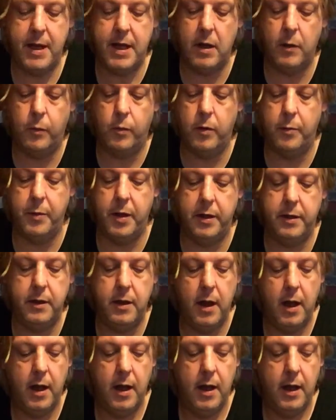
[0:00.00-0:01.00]
meet a
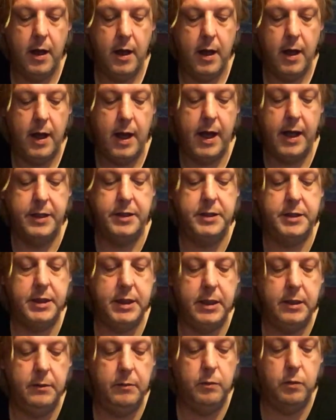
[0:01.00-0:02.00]
woman and
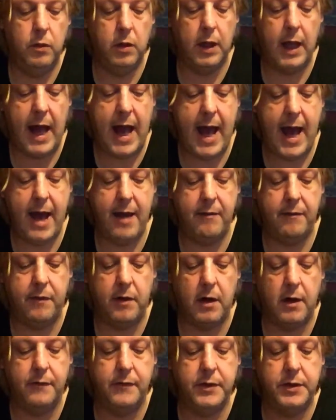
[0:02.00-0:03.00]
she will have
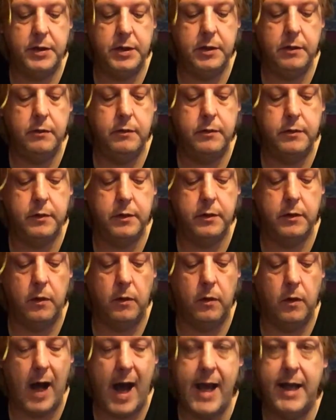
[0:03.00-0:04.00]
either children
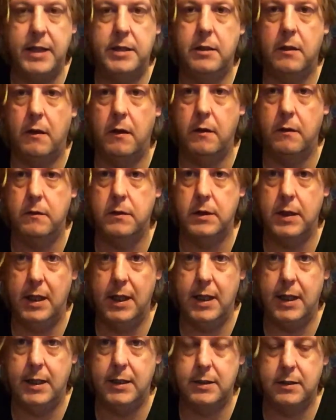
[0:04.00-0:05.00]
or a child, at
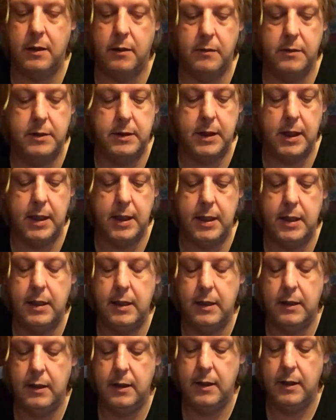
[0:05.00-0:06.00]
least, I would say.
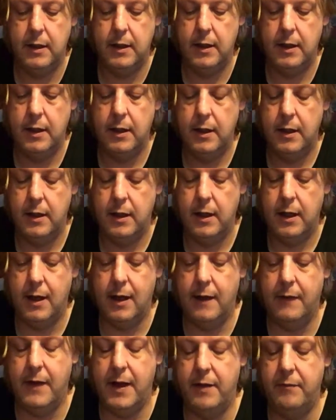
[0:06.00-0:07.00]

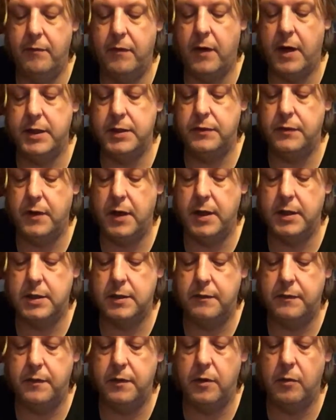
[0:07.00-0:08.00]
And then vice
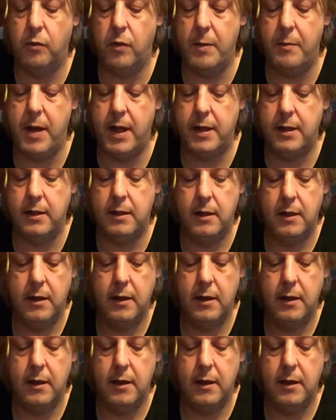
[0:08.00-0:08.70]
versa for the women.